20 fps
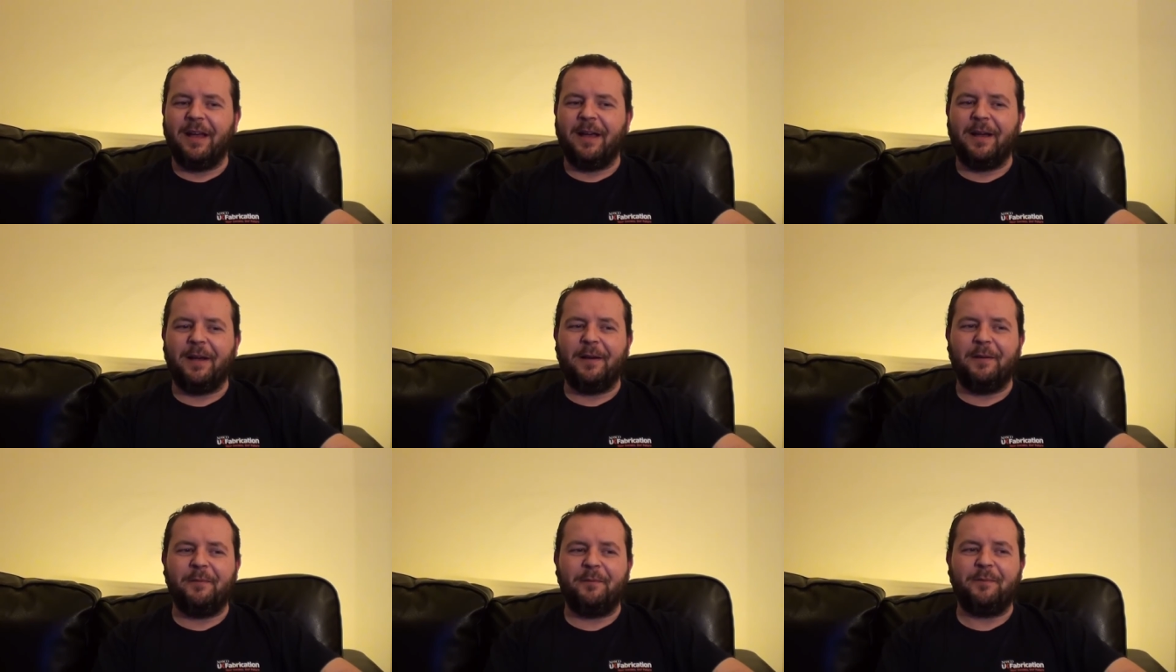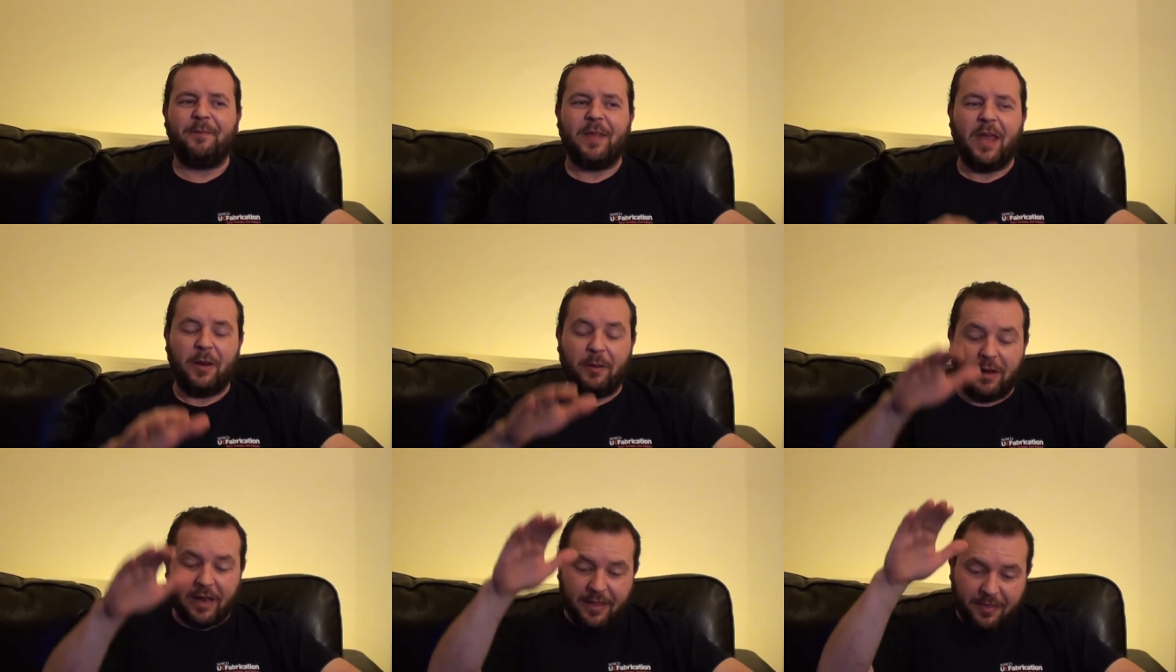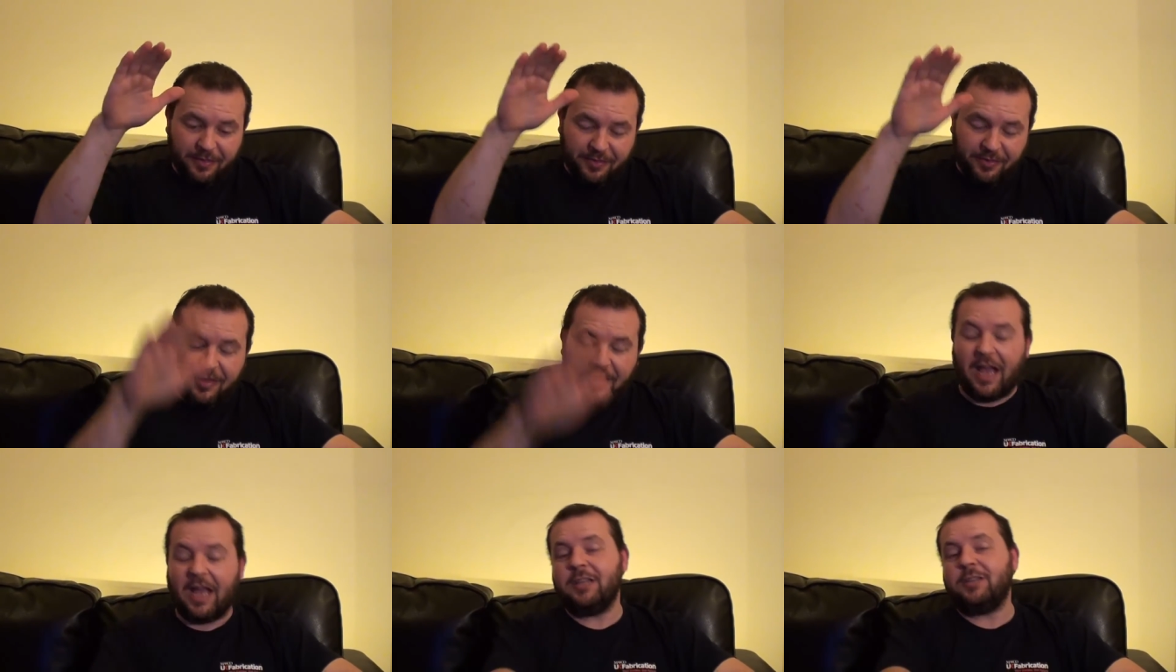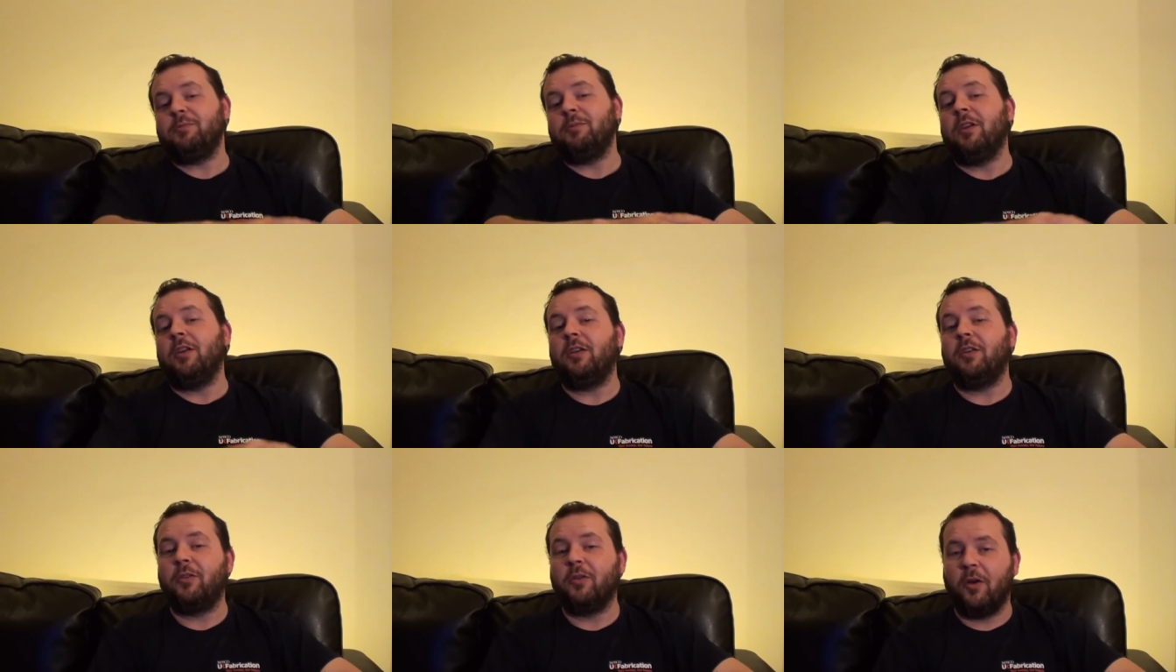Um, anyway, that's
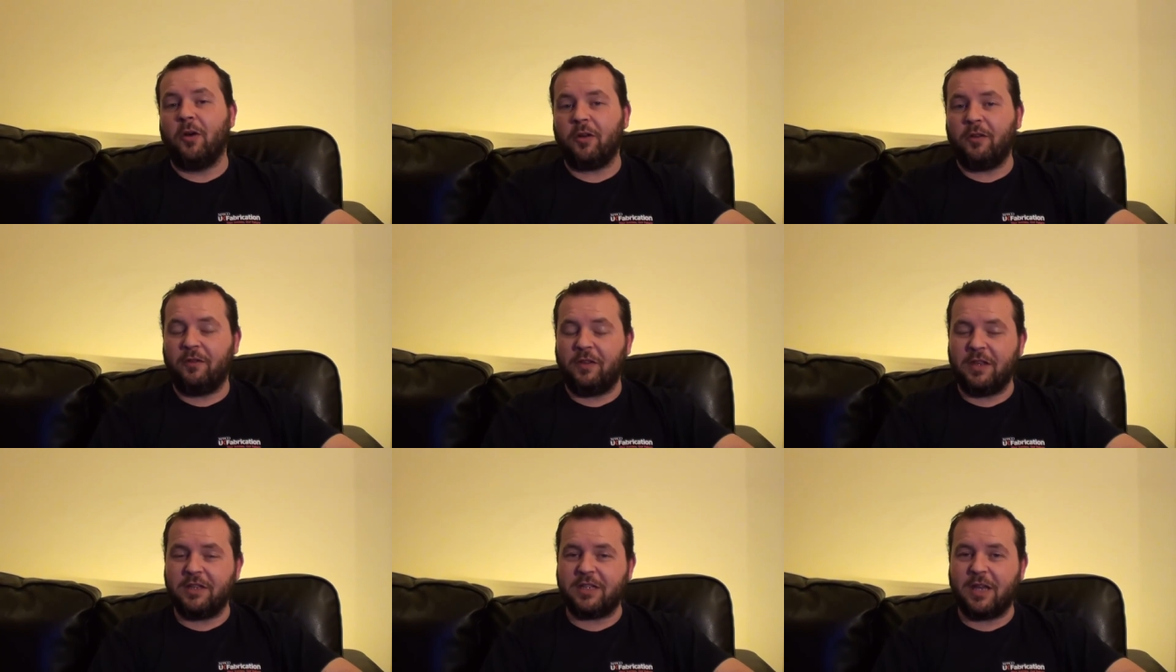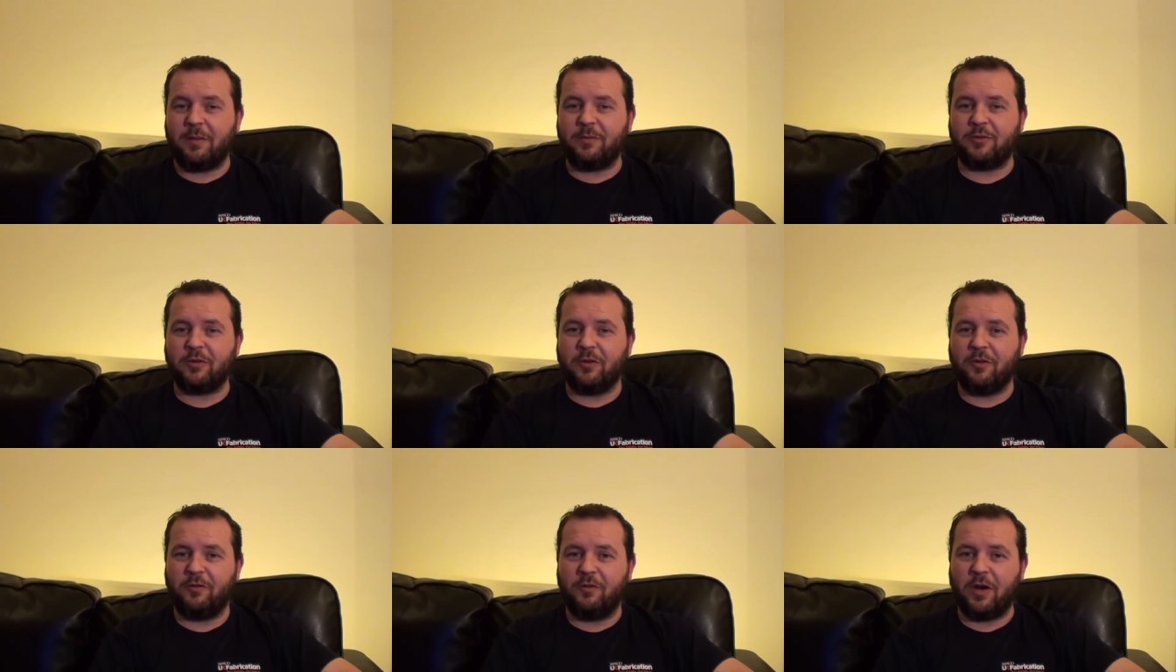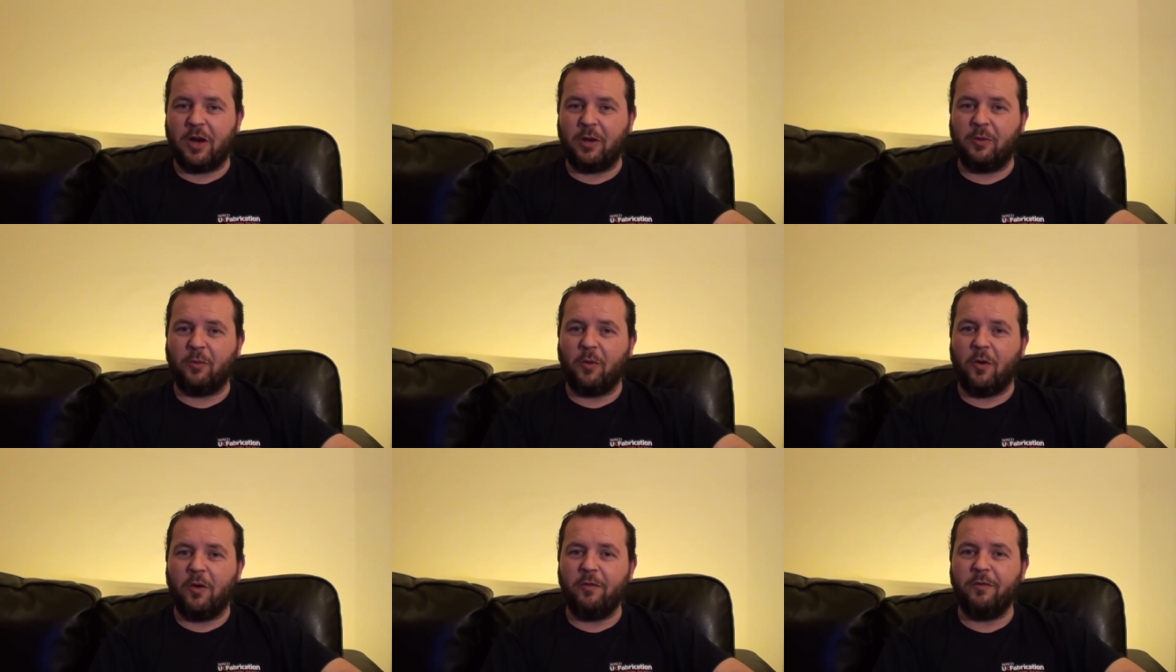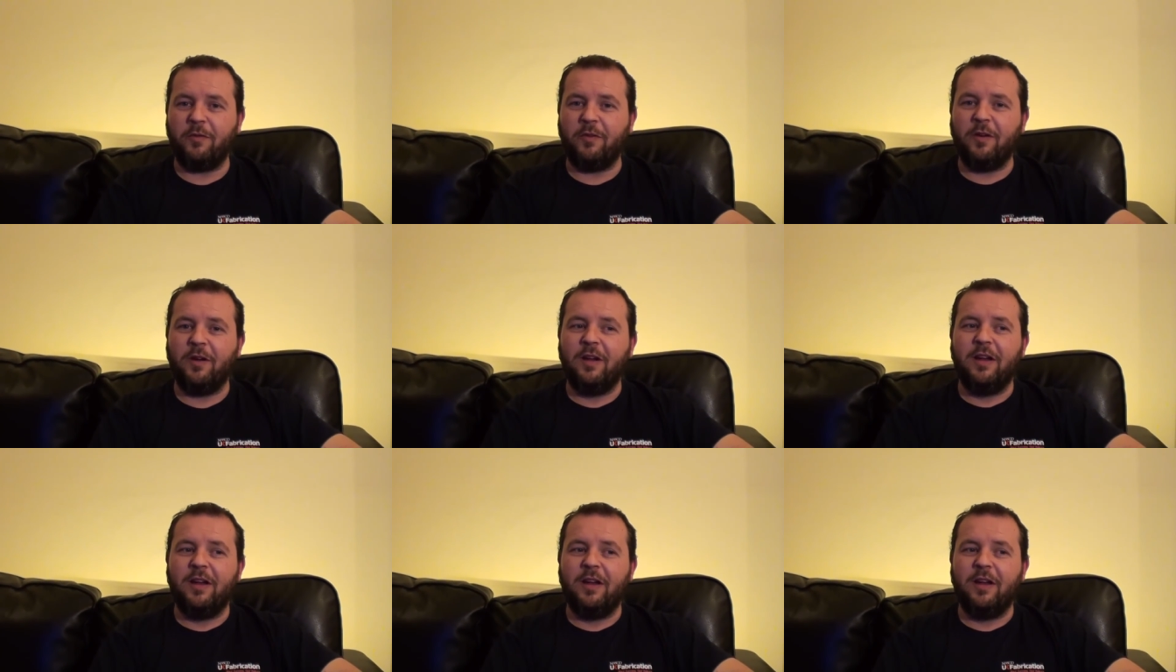what I thought of this episode of Red Dwarf.